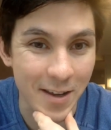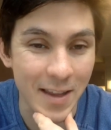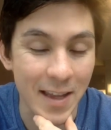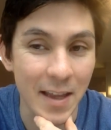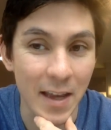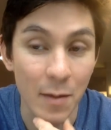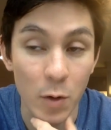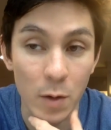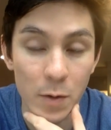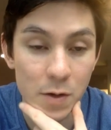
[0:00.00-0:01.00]
and then they get
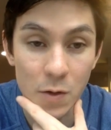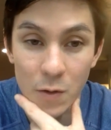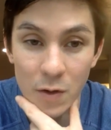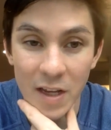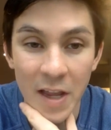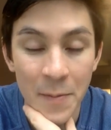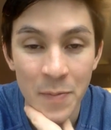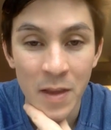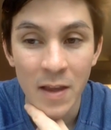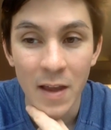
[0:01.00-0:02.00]
more opportunity,
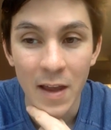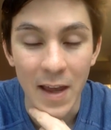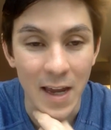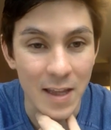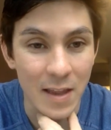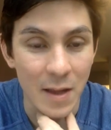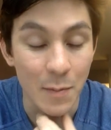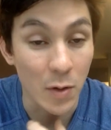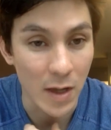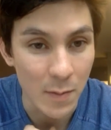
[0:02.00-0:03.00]
and then they
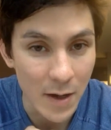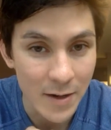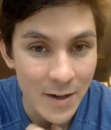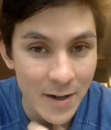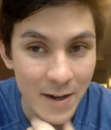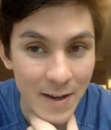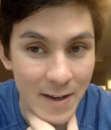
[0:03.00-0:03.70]
play better.